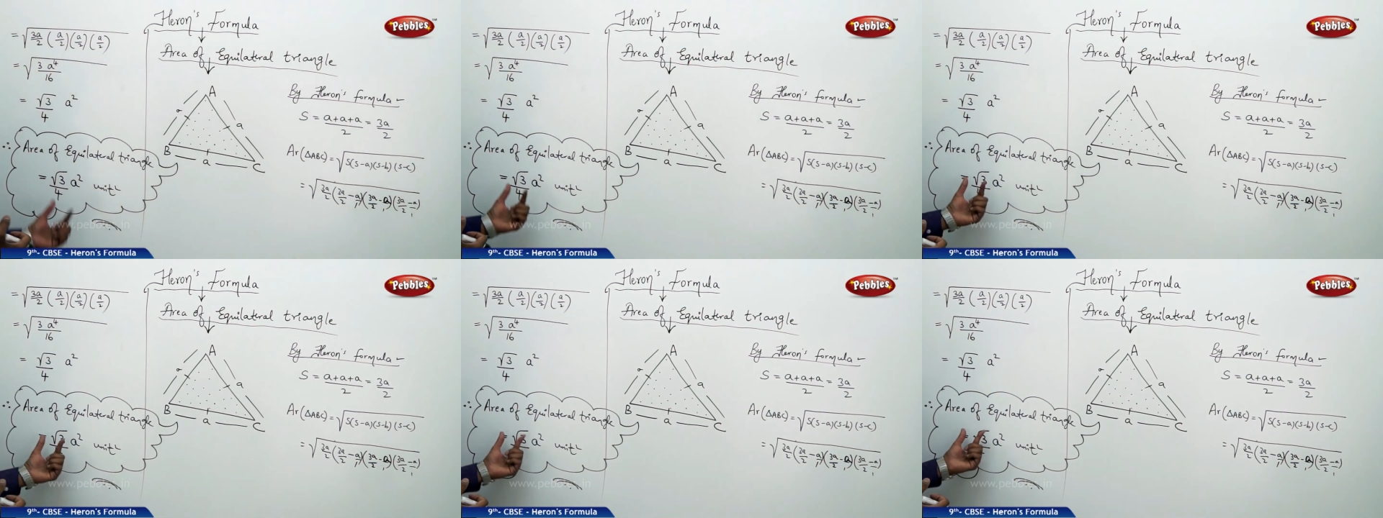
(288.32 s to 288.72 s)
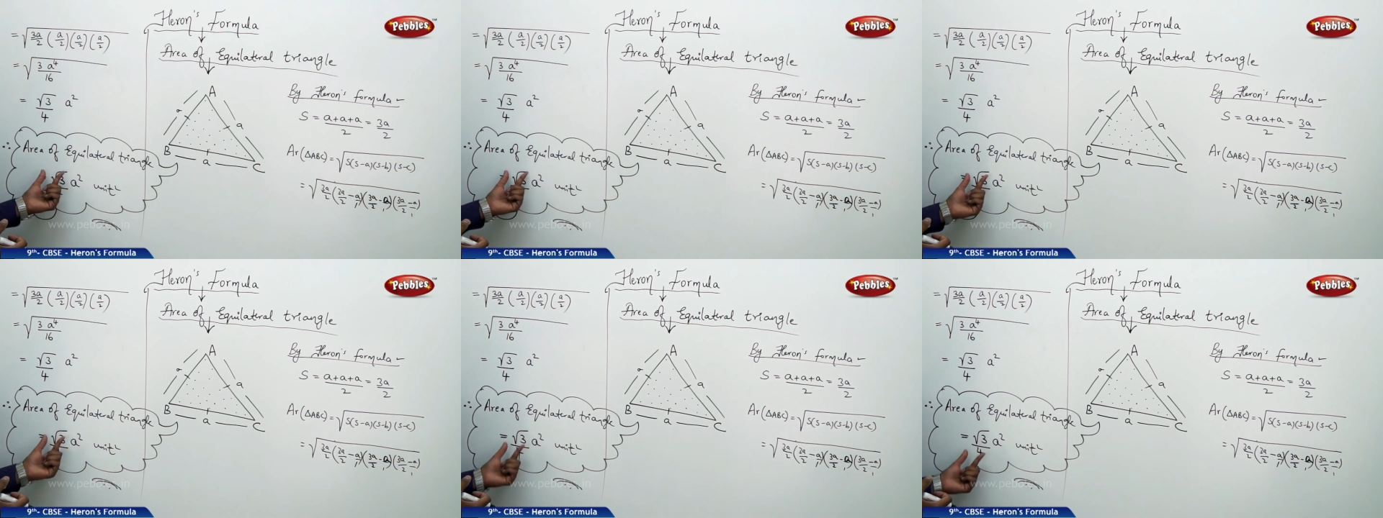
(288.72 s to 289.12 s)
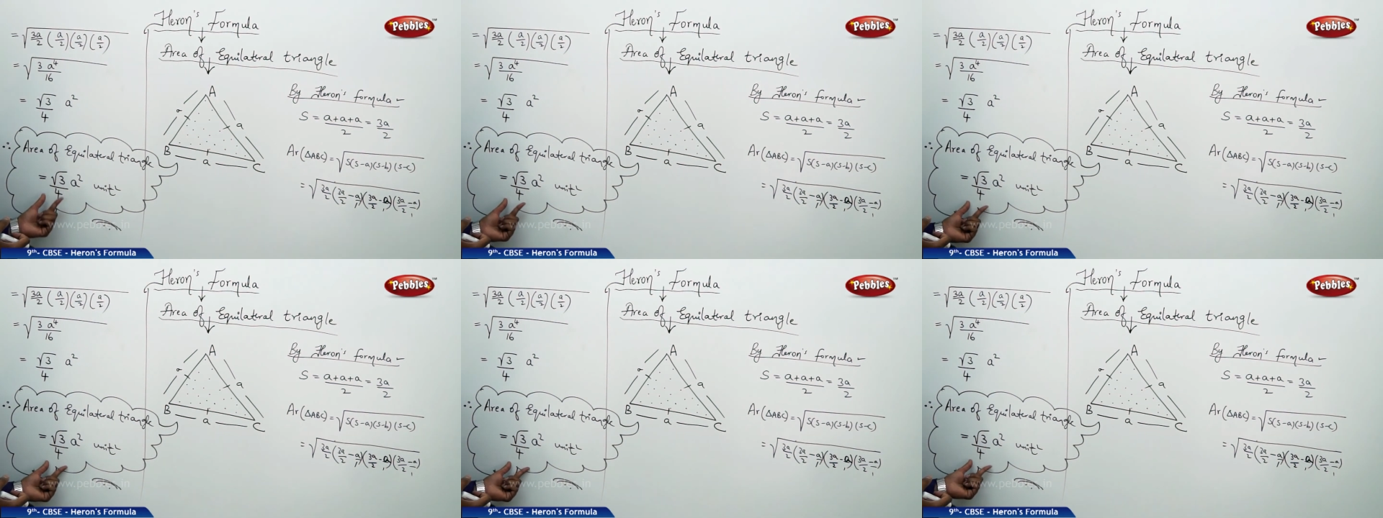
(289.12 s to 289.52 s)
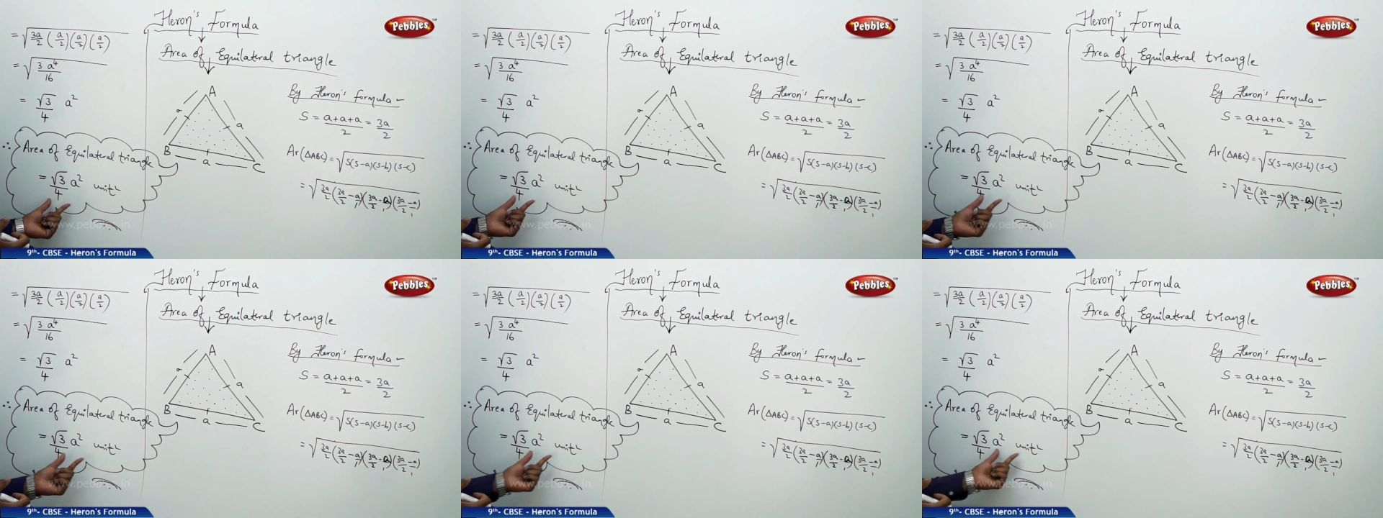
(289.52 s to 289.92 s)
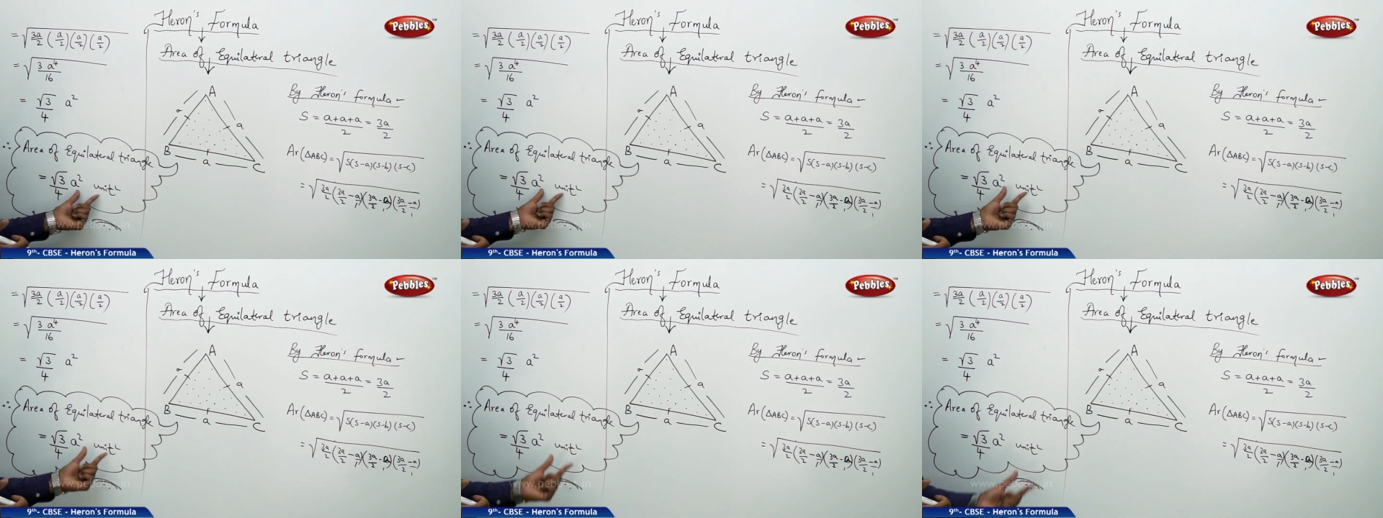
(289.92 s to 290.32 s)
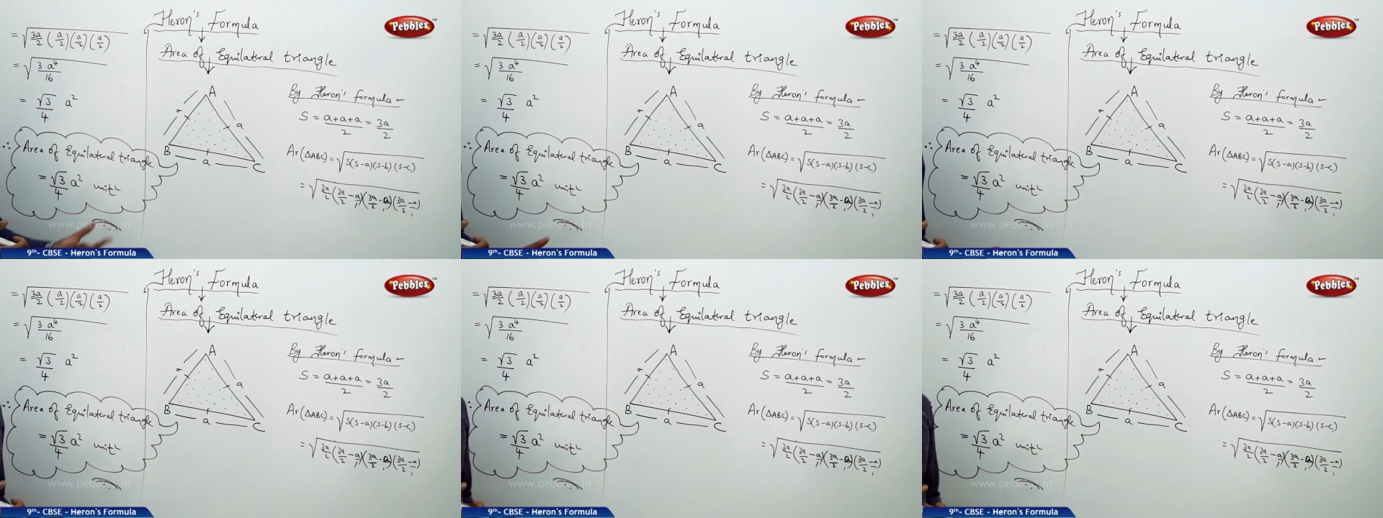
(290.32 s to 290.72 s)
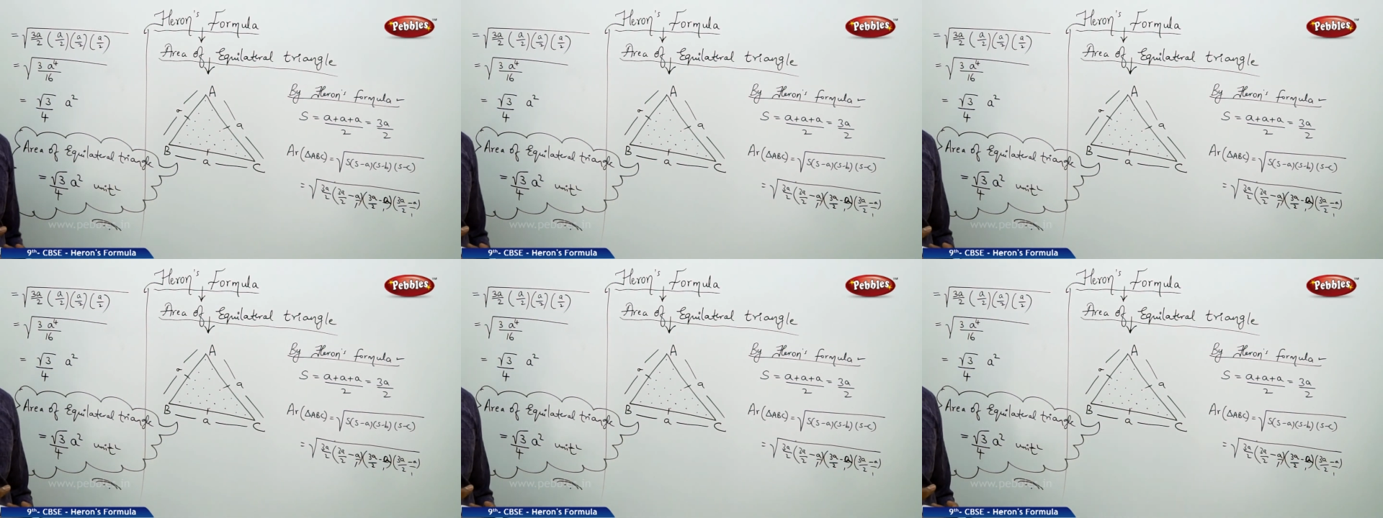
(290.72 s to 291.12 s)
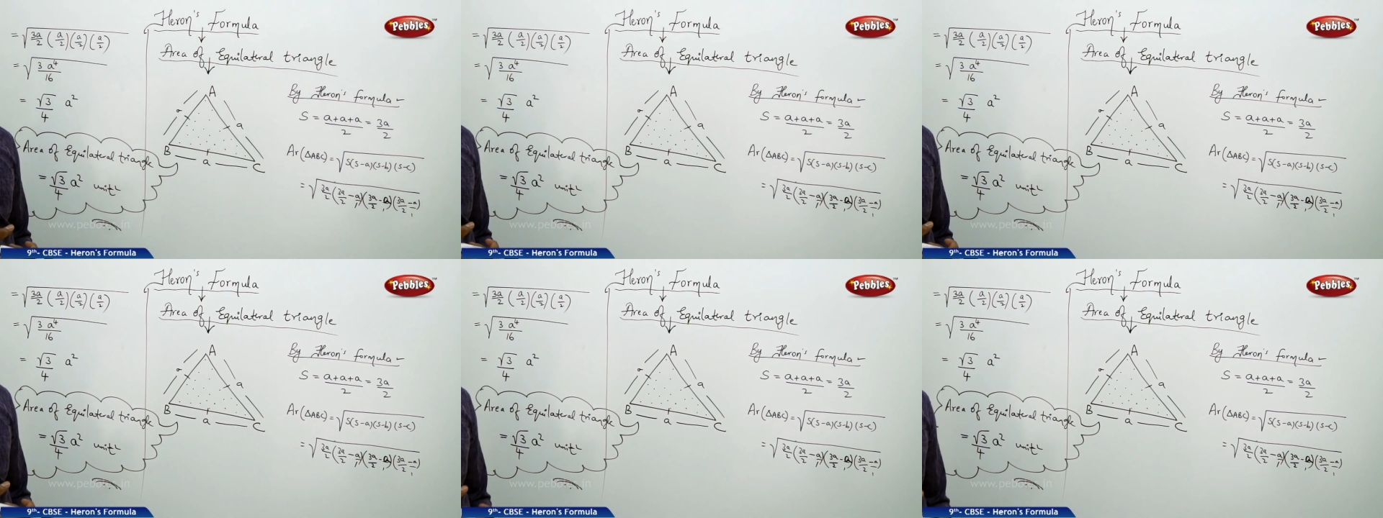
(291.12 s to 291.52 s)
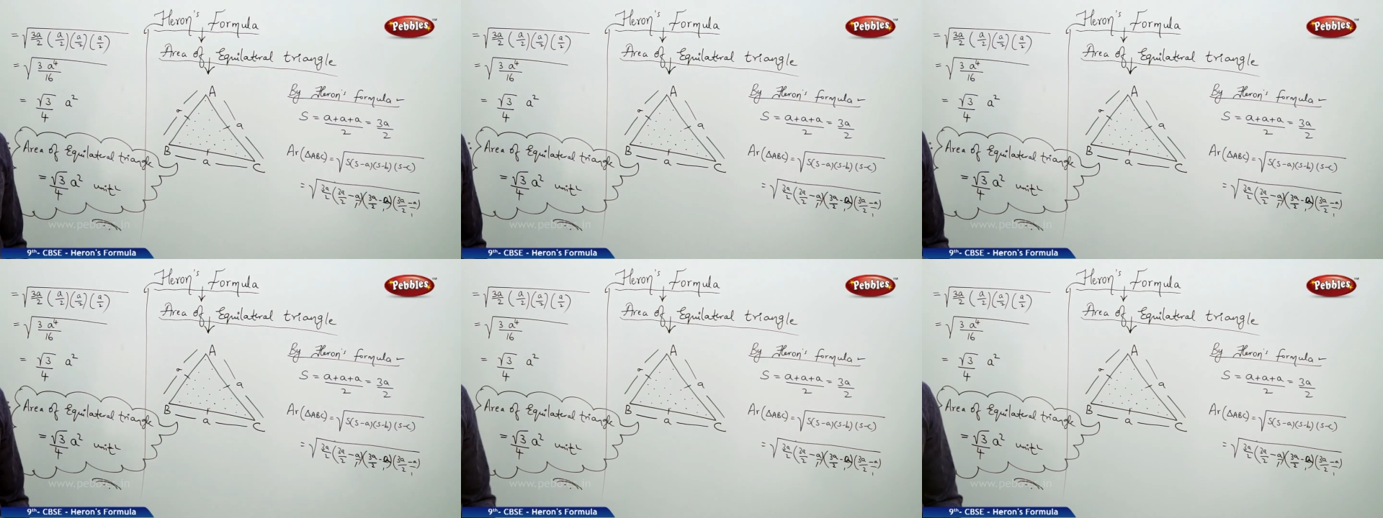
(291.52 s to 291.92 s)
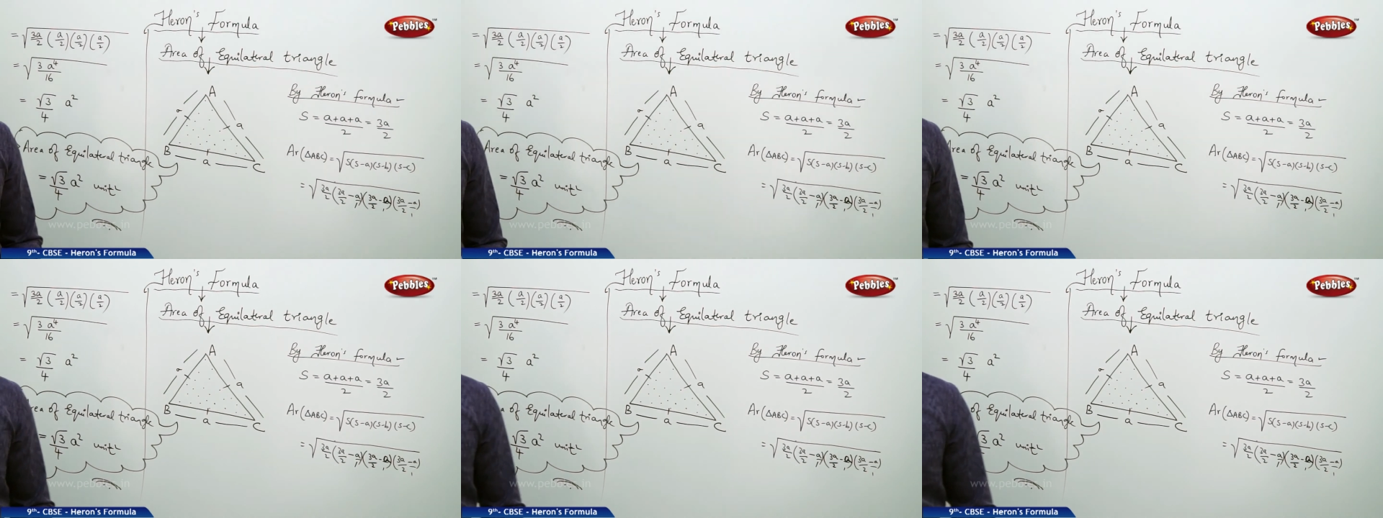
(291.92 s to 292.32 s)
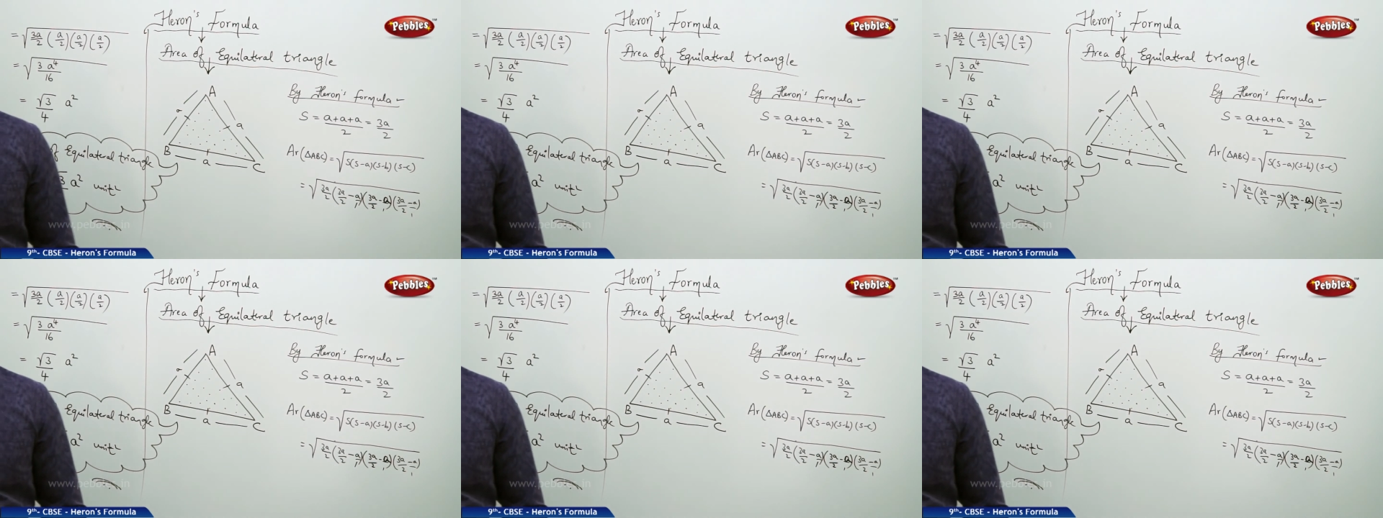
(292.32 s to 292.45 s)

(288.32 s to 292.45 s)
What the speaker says: (no speaker visible)